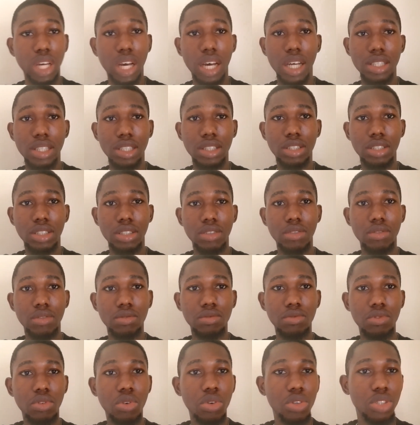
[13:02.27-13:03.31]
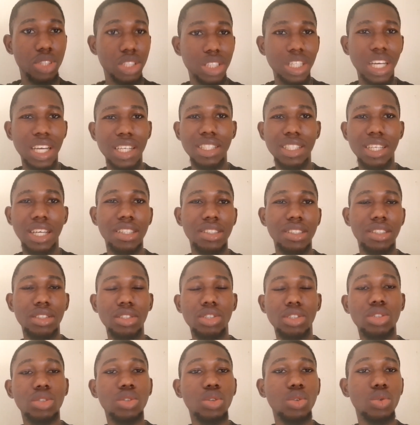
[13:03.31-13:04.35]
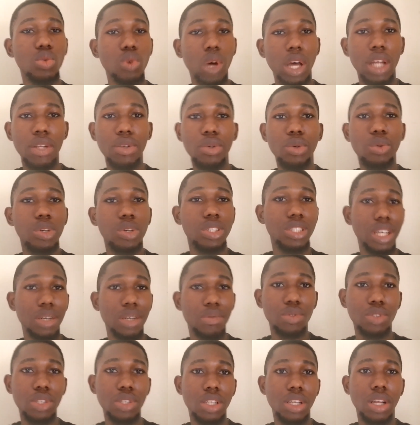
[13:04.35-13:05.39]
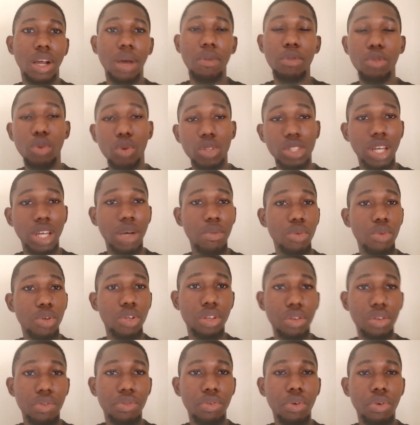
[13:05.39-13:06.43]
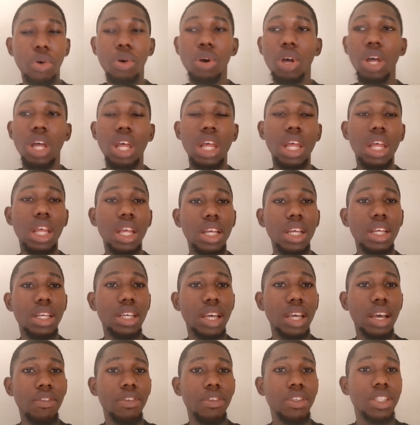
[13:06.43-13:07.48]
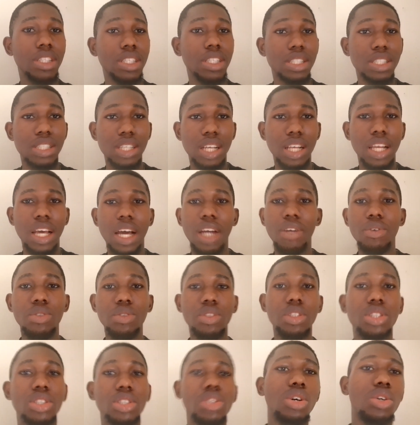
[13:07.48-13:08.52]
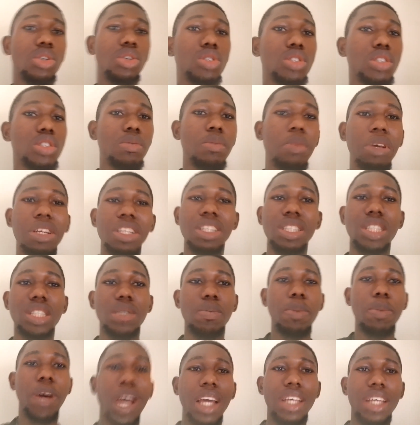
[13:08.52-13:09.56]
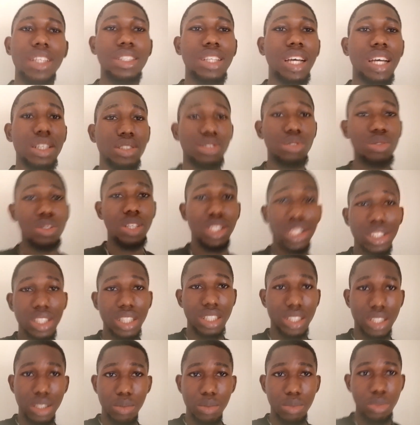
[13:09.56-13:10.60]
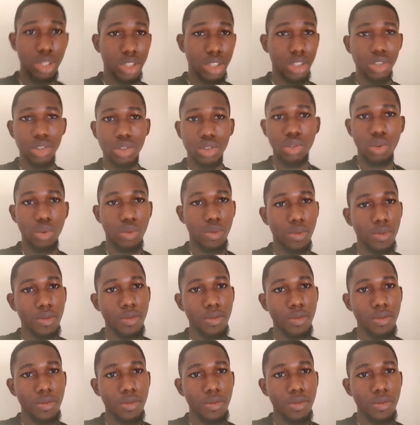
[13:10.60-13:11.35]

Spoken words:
and concise, and I know what I'm doing, I know what I'm looking for. Everything is clear. I don't need all those many spikes that US30 brings. No,